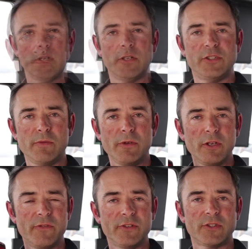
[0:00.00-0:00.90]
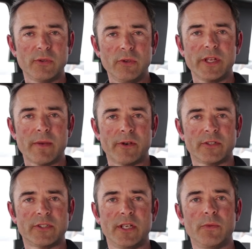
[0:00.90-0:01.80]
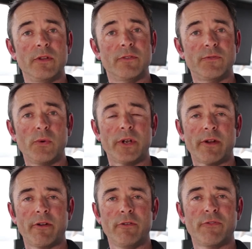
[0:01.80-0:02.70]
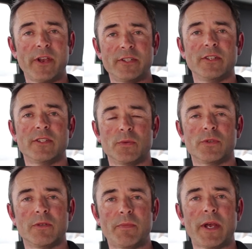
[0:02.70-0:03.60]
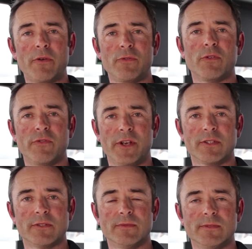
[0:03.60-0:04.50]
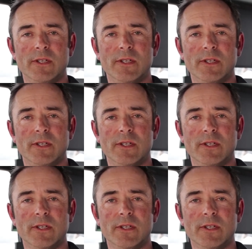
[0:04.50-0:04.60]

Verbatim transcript: Assuming you've installed the MRT with the forward arrow facing towards the bow of your vessel,